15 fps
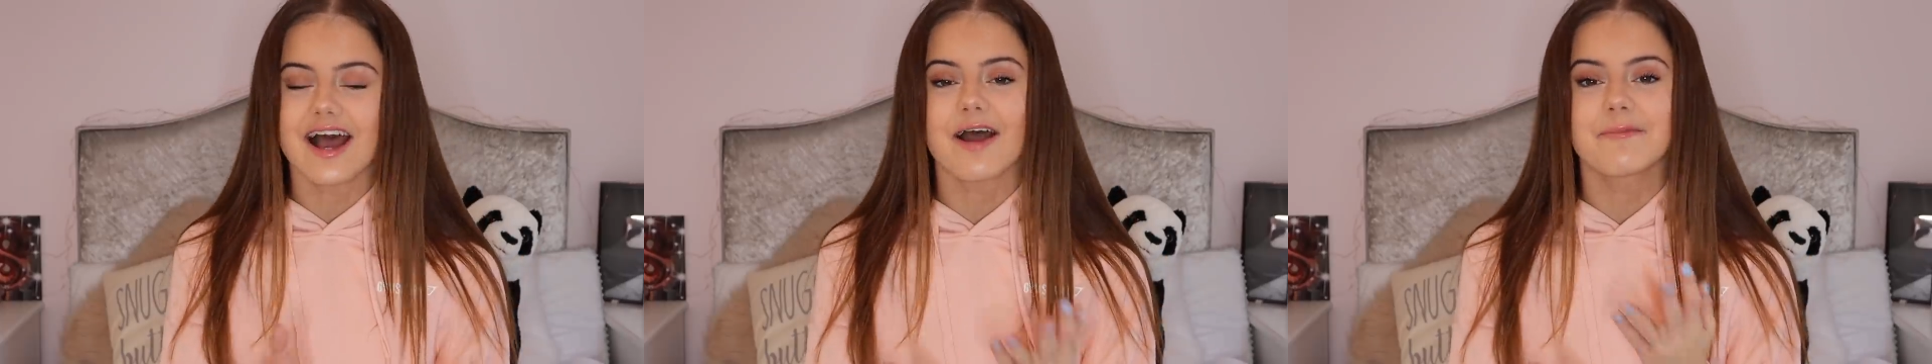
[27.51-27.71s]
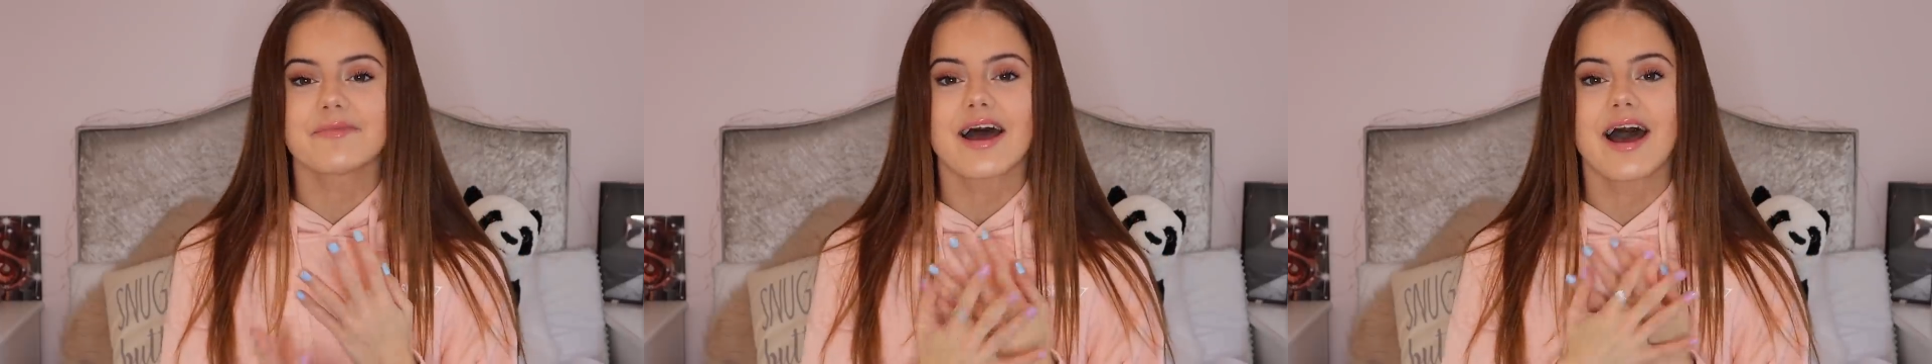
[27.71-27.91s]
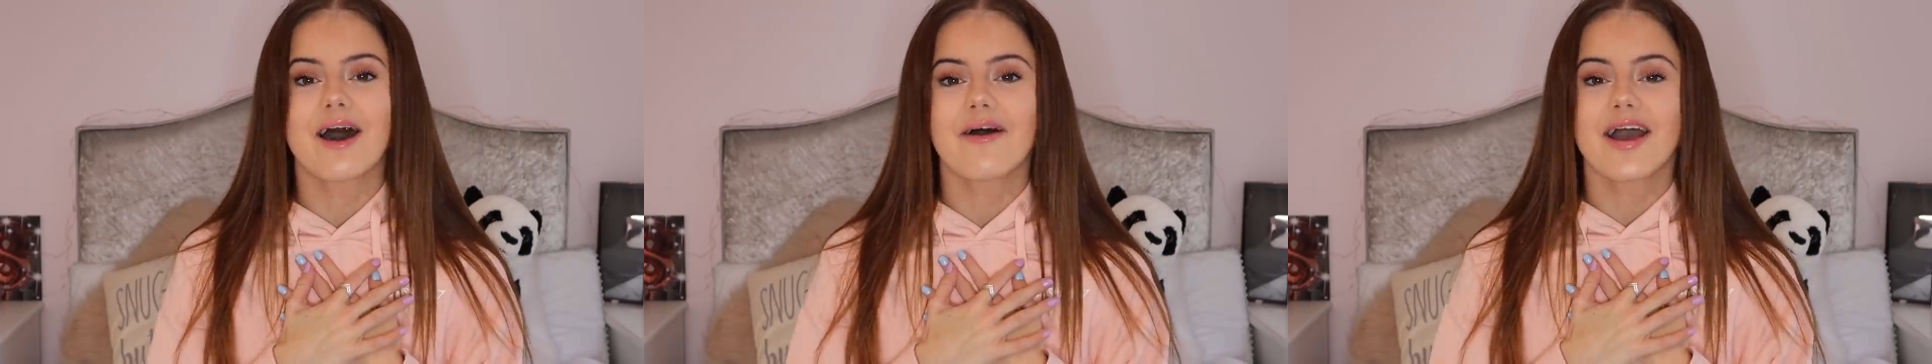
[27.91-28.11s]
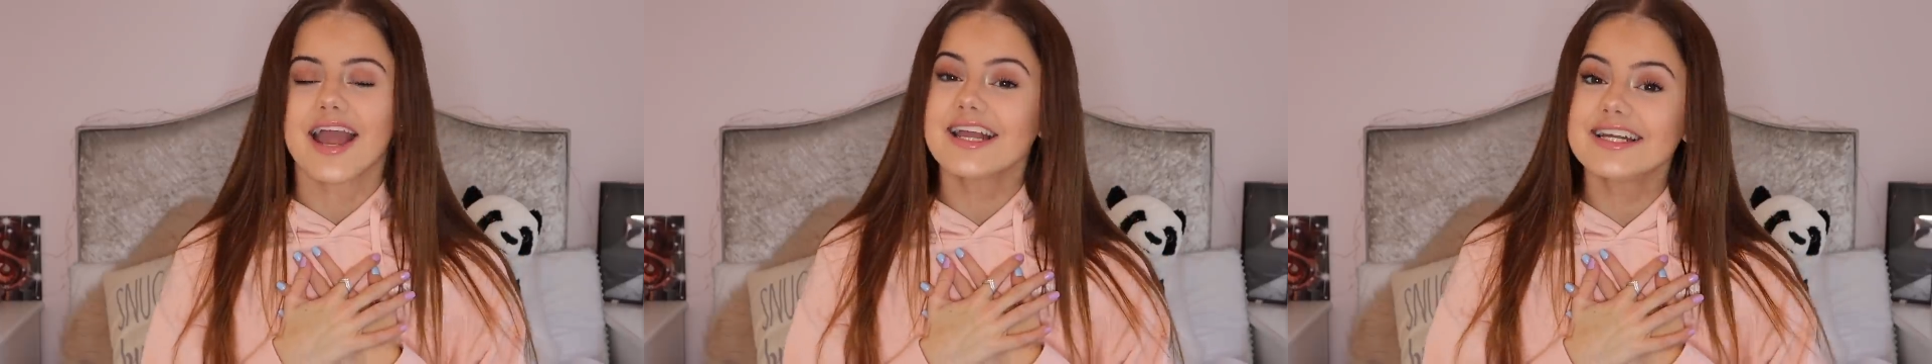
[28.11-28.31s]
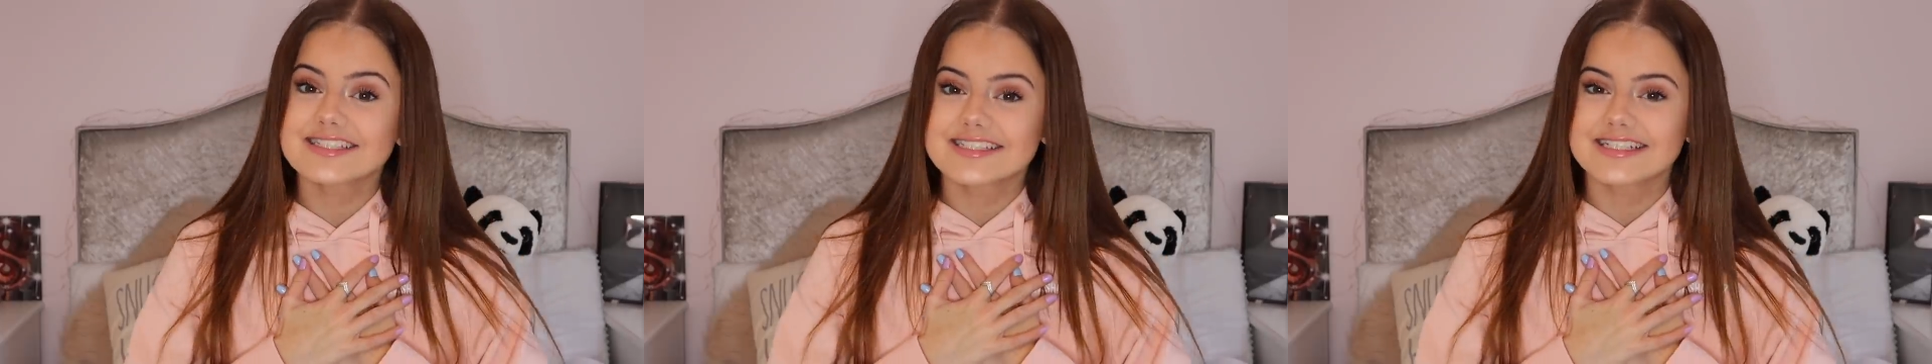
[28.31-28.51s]
I'm now
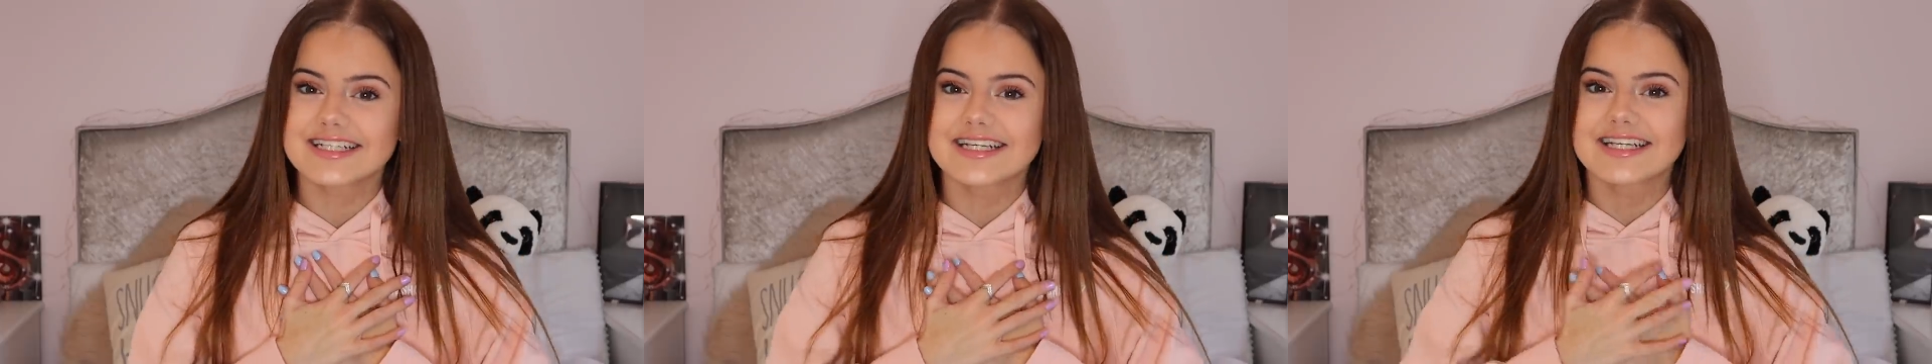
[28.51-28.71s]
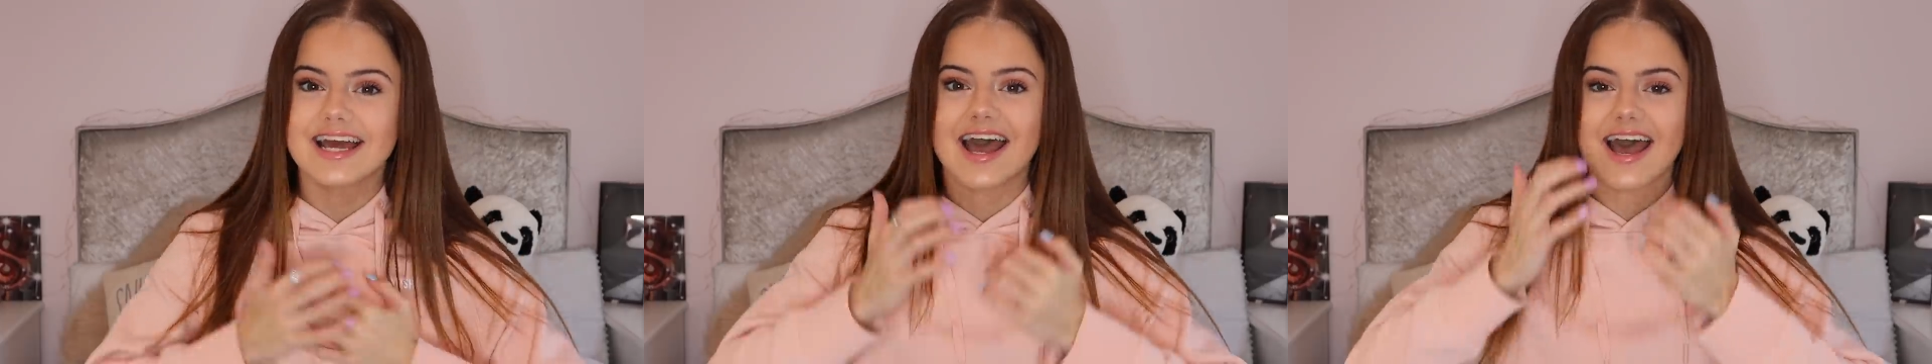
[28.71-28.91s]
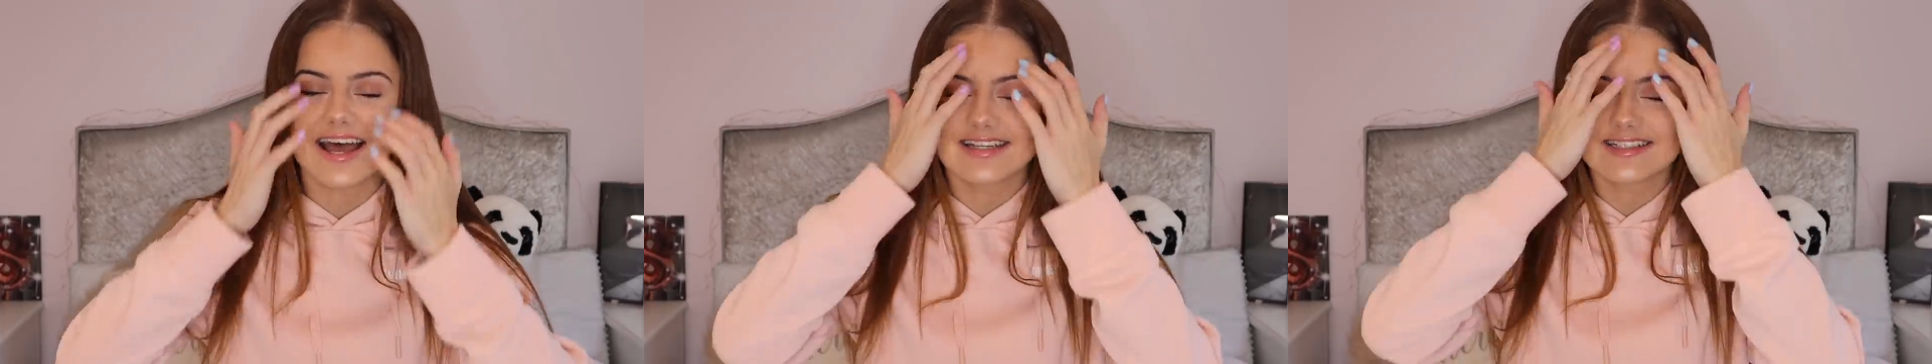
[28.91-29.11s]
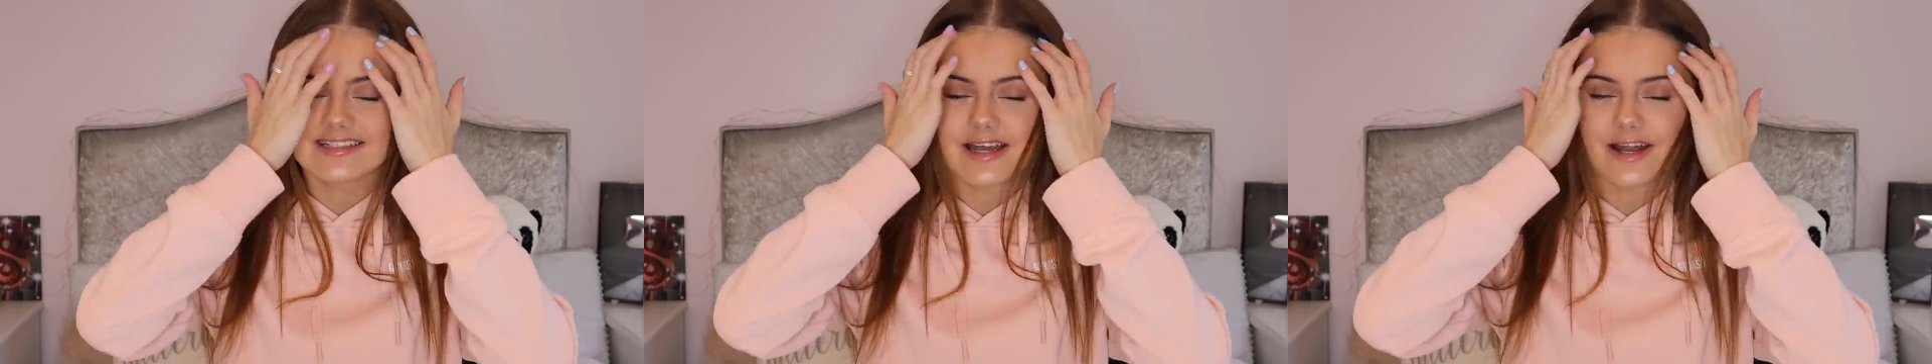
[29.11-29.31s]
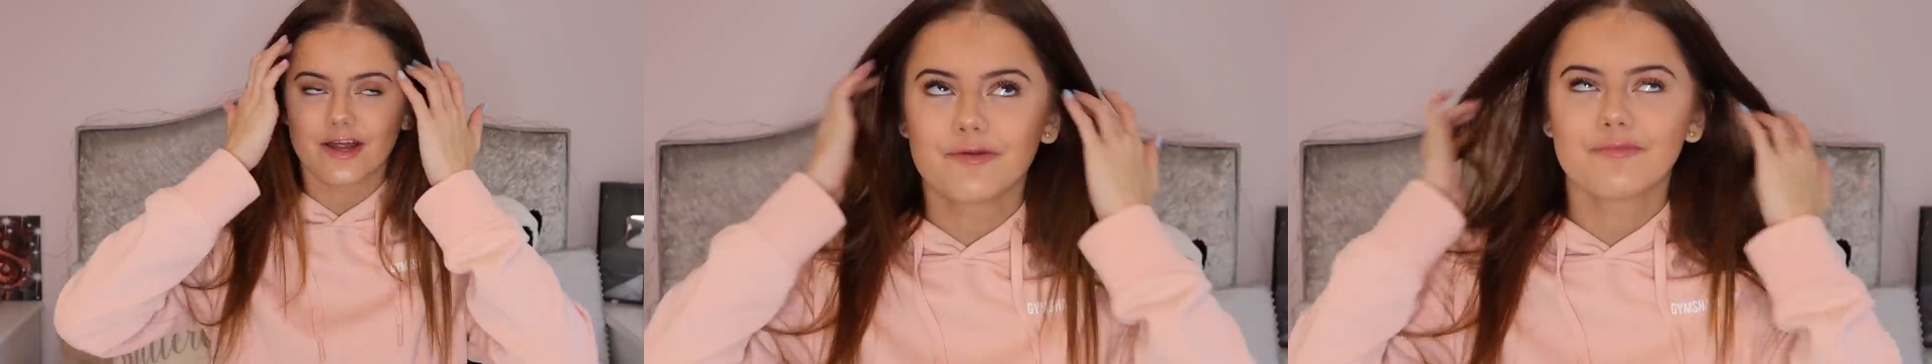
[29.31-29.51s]
18 and,
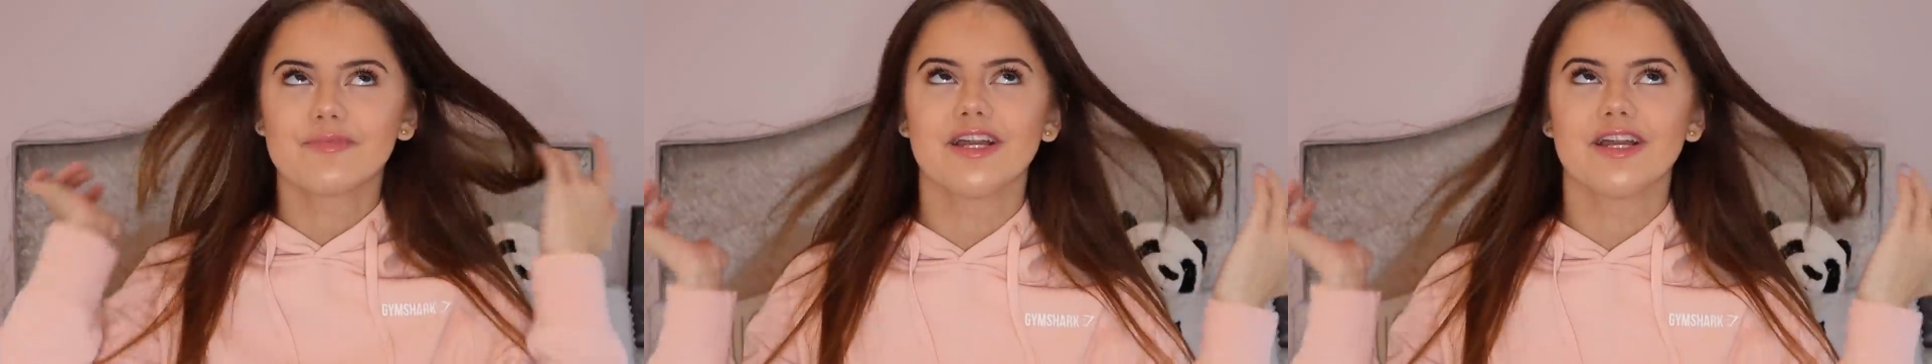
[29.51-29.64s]
I know,